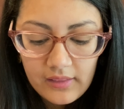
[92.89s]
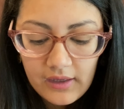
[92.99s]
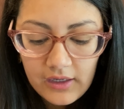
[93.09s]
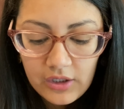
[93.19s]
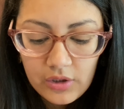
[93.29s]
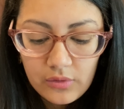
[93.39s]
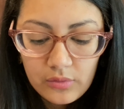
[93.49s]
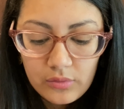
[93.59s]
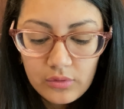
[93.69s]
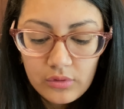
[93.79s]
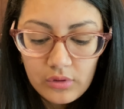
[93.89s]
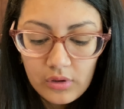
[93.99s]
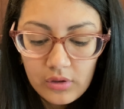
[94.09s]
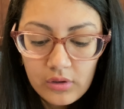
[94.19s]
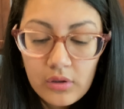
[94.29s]
they use
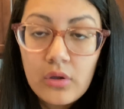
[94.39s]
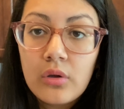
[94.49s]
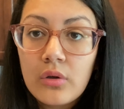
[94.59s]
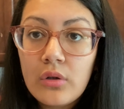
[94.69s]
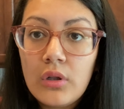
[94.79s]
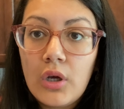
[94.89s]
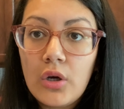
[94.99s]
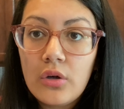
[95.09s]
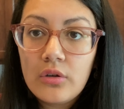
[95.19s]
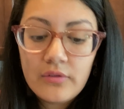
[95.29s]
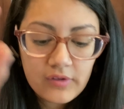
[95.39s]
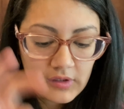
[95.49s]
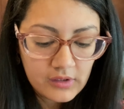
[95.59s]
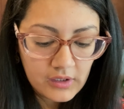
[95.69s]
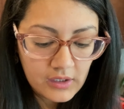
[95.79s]
cloves,